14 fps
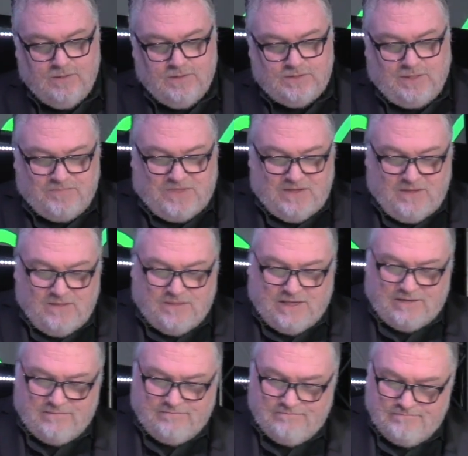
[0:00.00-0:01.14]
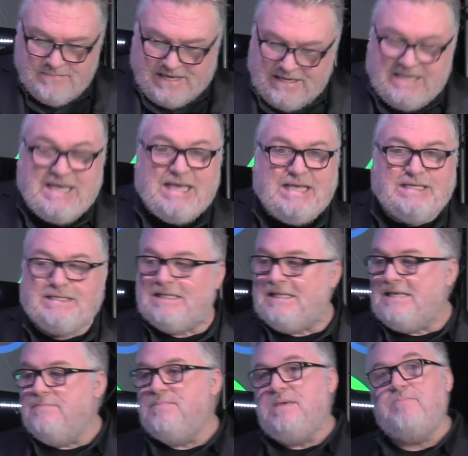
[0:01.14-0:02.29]
Something that can
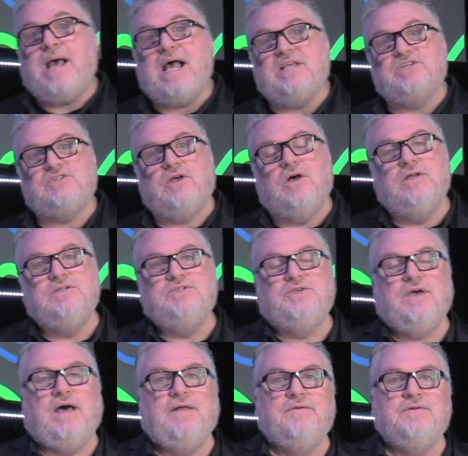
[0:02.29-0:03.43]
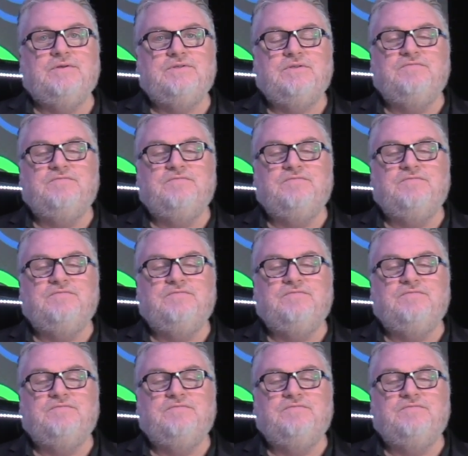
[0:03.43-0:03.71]
easily be passed on to others.